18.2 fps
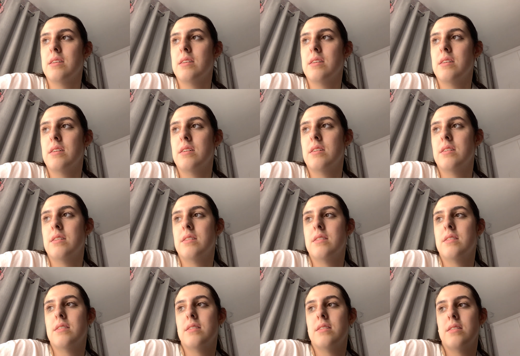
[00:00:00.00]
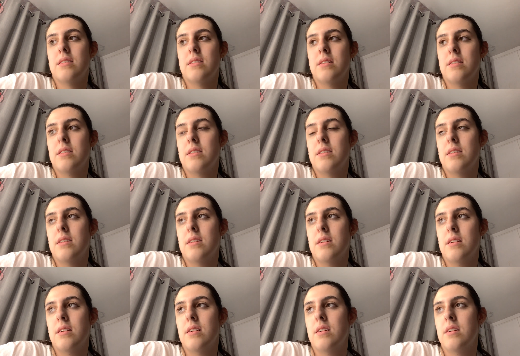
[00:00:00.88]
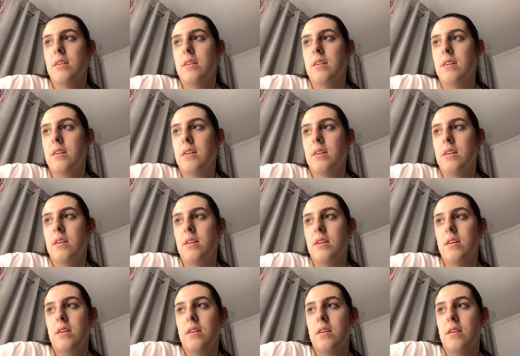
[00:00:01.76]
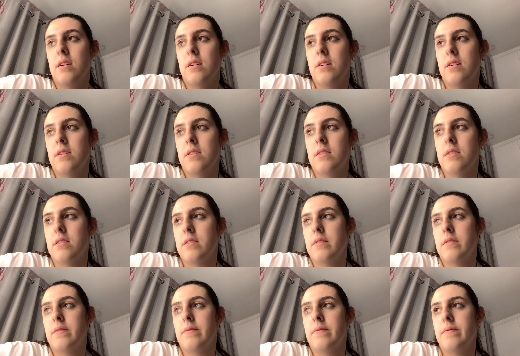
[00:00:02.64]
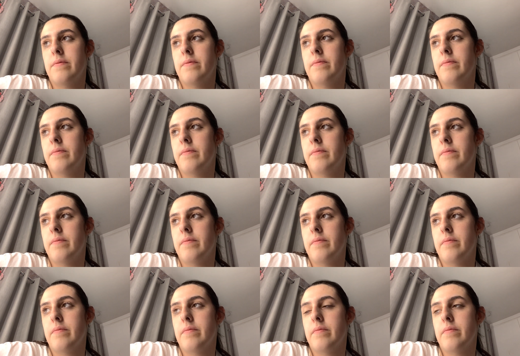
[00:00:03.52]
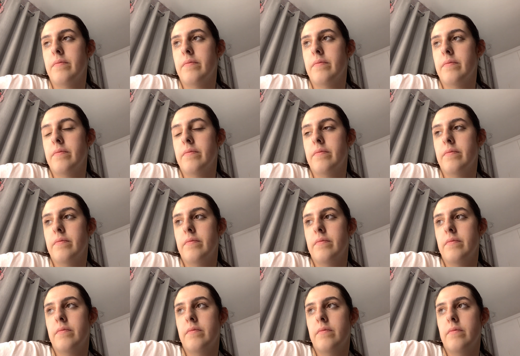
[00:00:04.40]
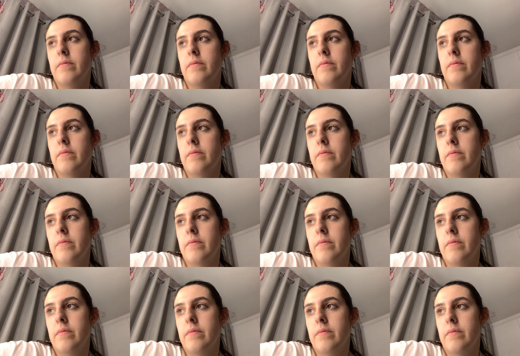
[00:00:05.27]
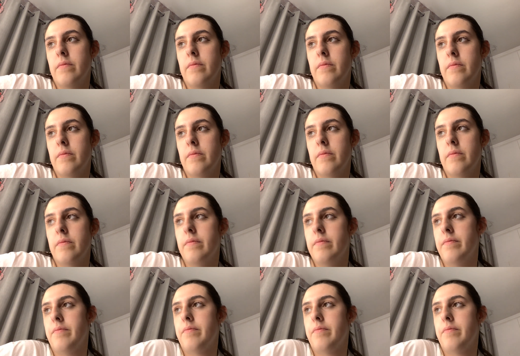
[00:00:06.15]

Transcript: (no one is talking)